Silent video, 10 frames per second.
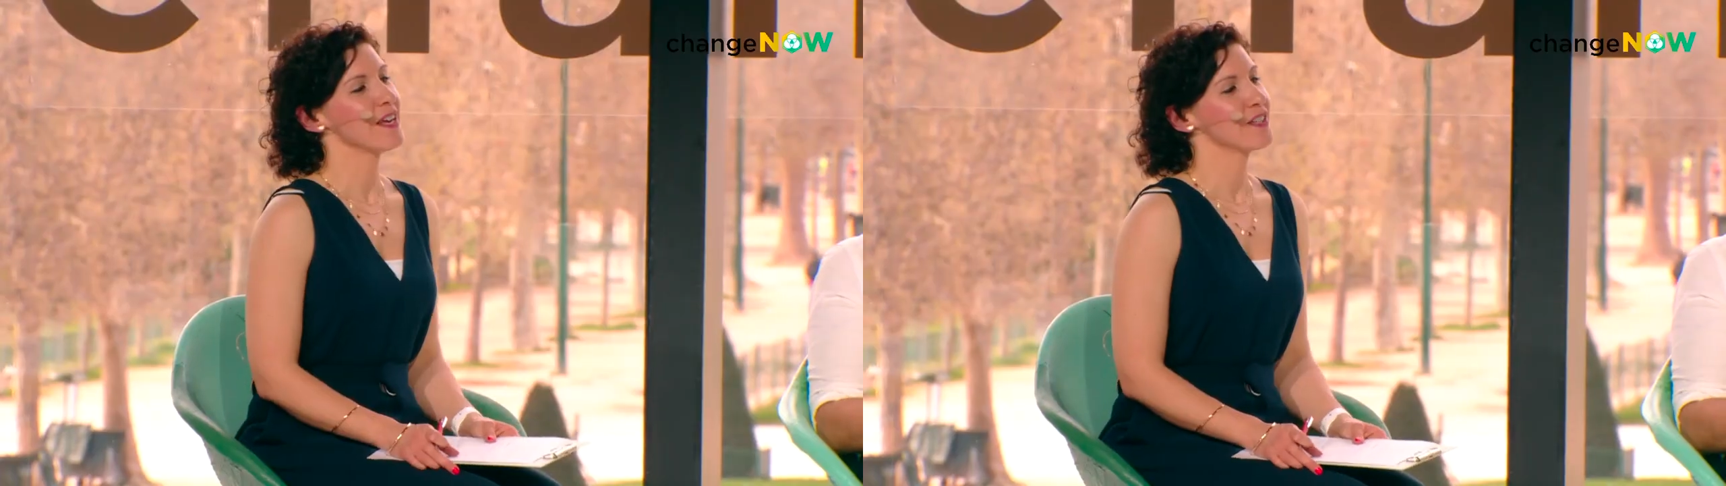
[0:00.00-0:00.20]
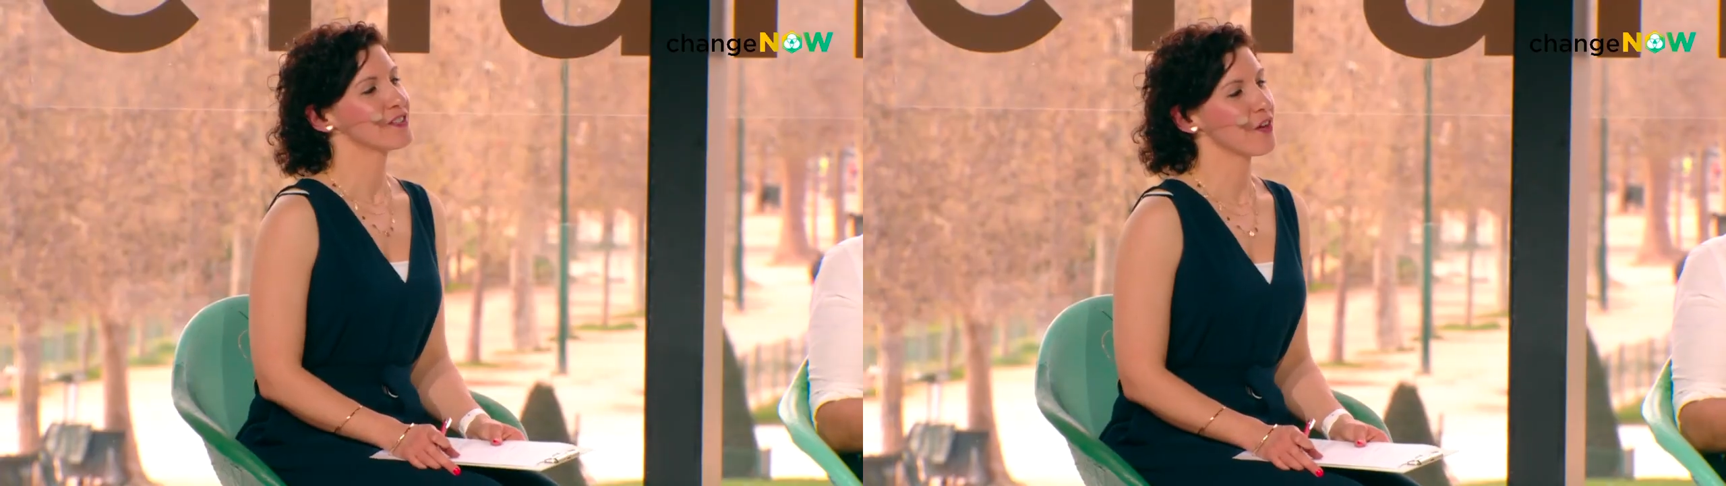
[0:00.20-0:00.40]

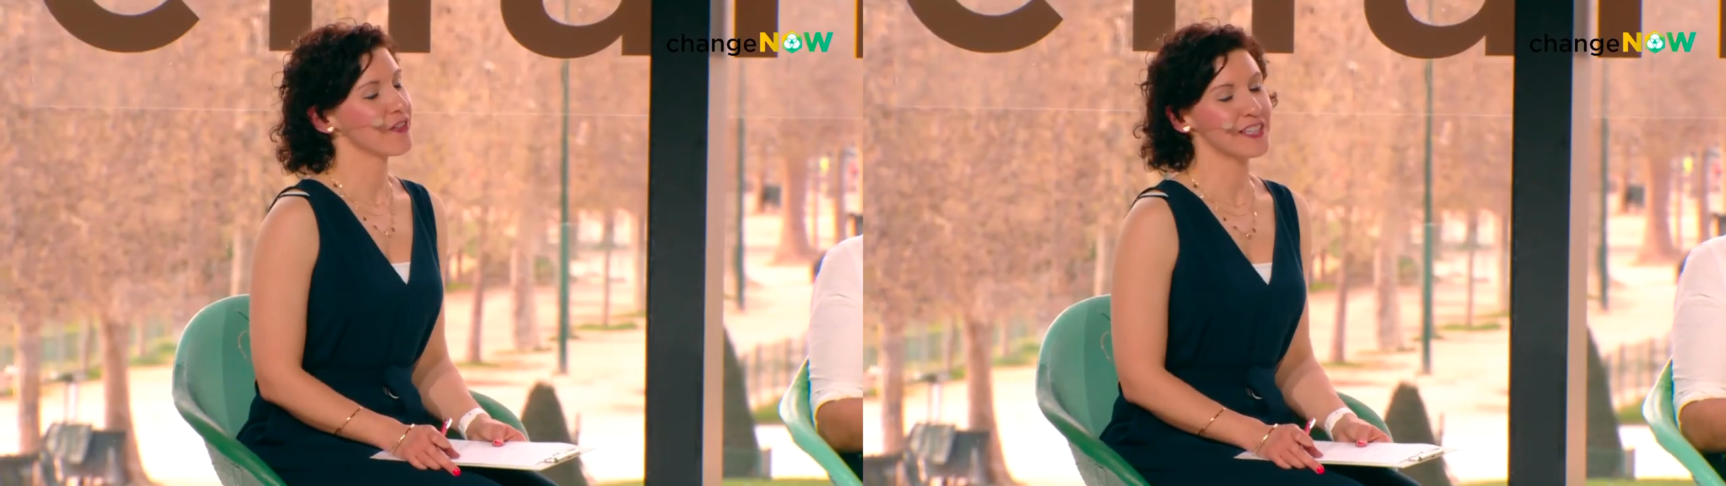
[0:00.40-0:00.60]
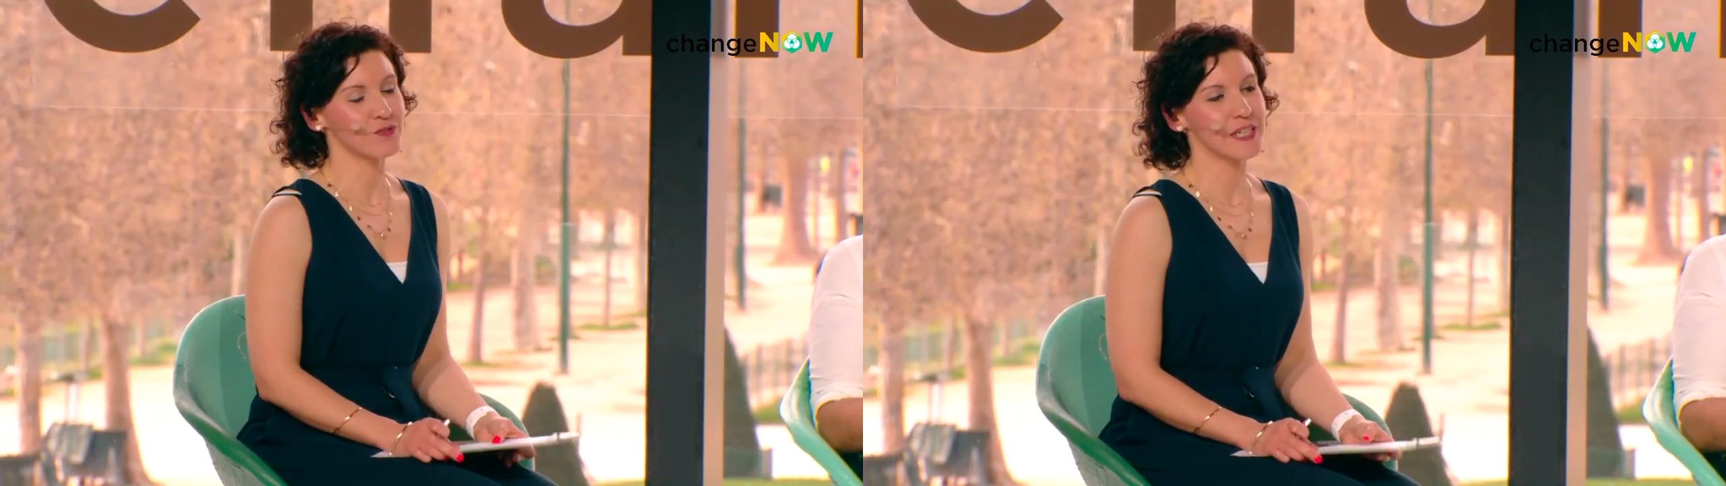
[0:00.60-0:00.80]
So
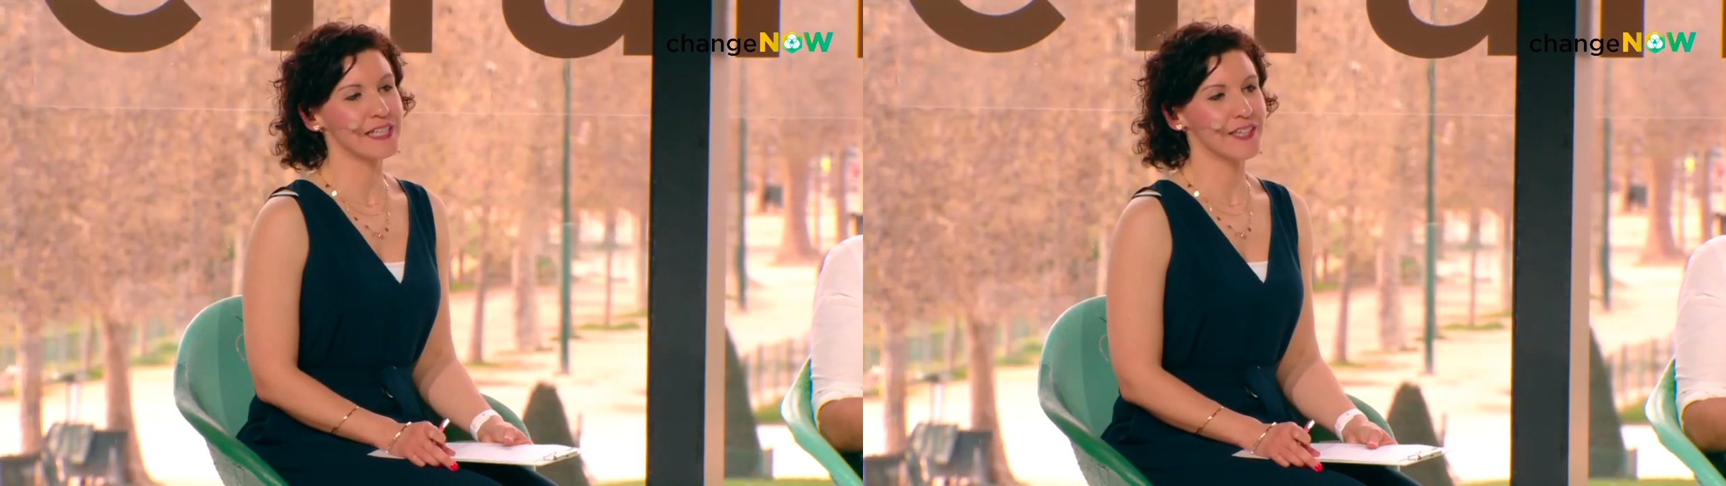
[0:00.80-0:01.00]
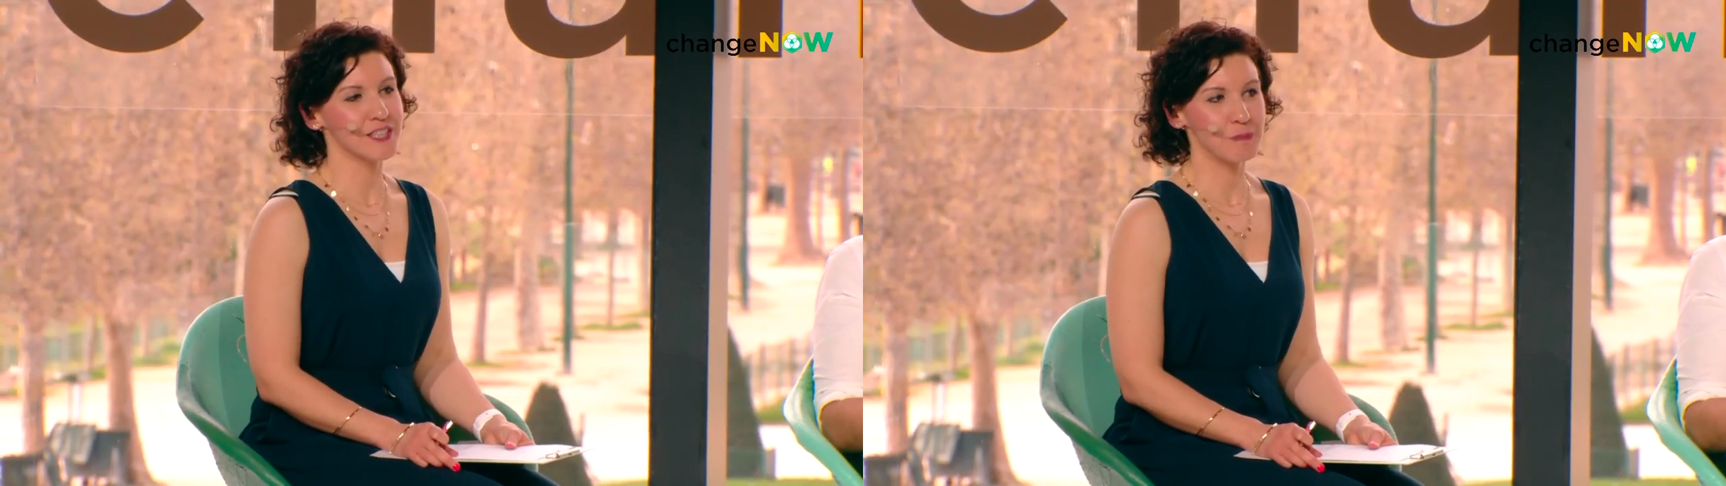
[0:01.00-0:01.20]
this really
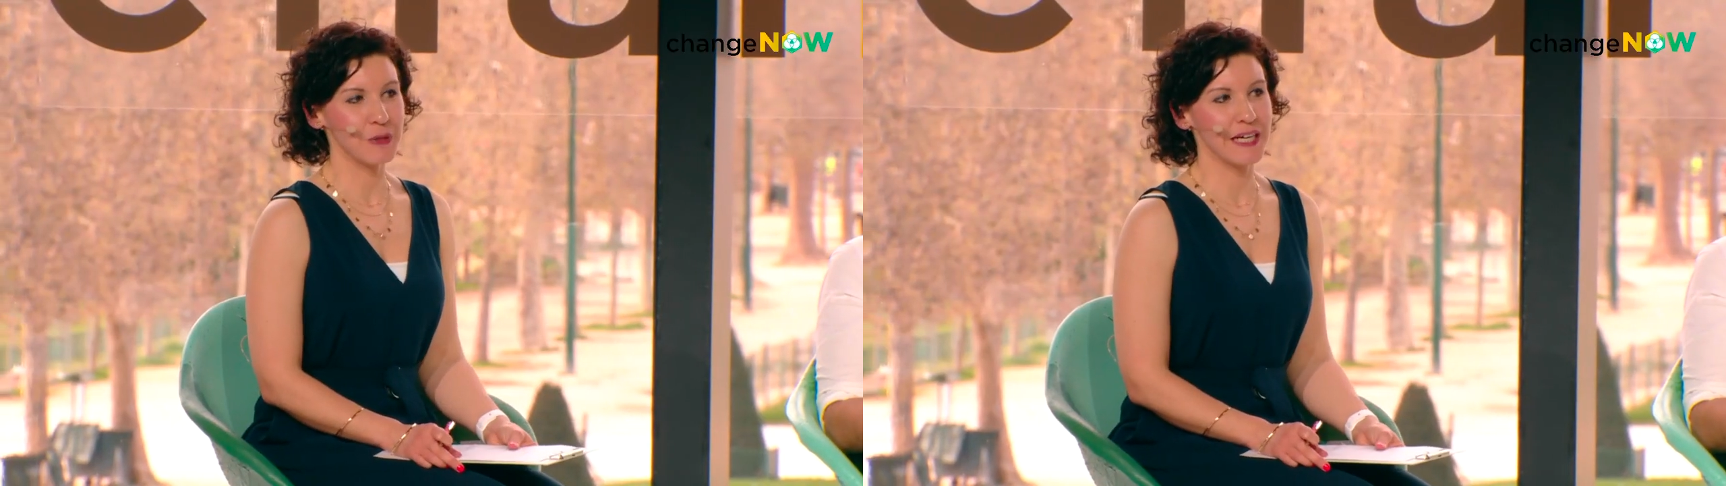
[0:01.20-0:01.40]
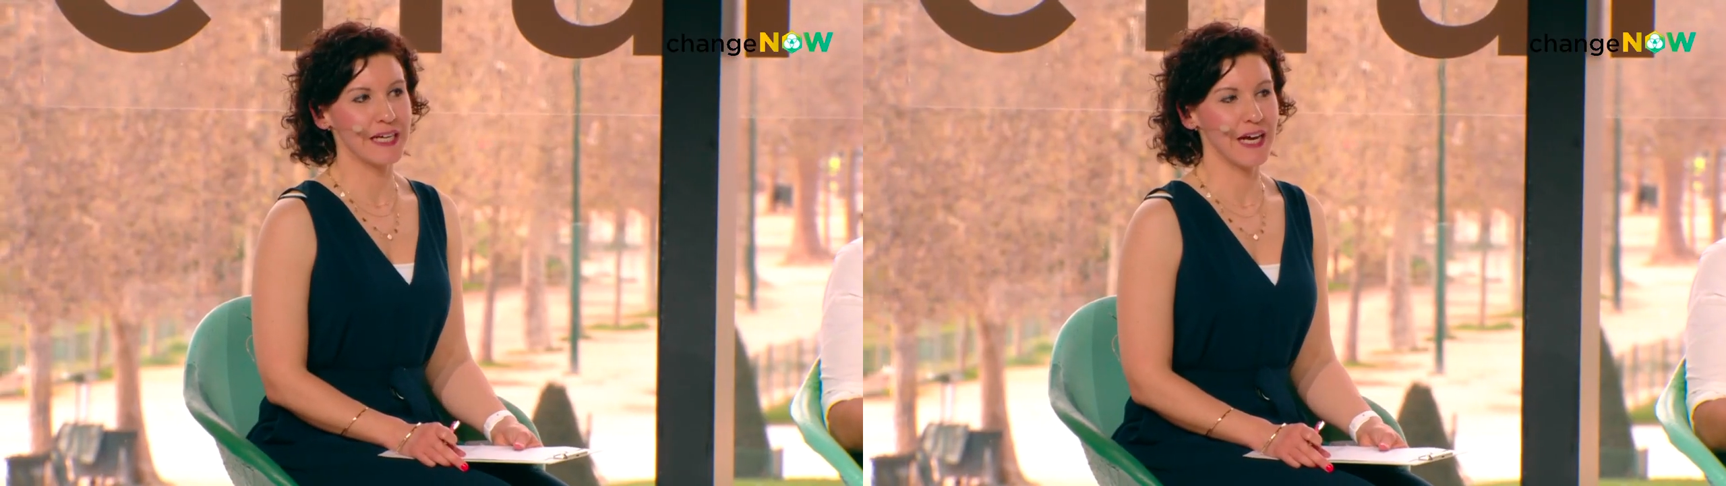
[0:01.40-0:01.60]
does
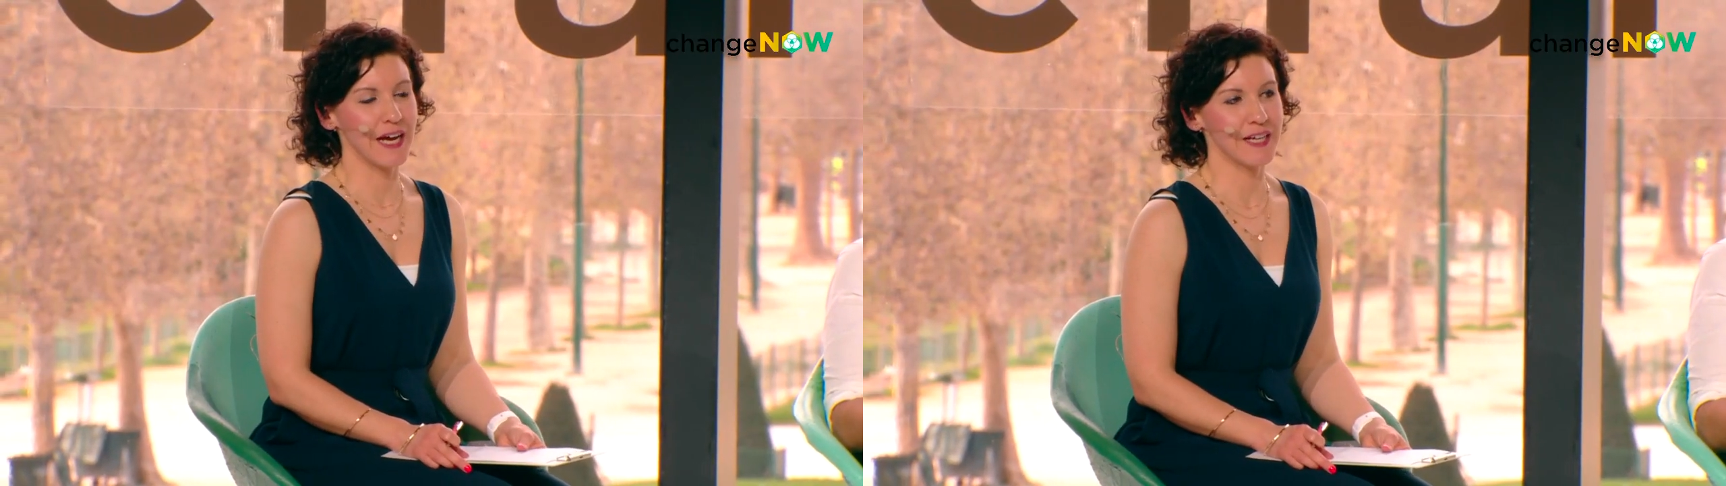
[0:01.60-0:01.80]
bring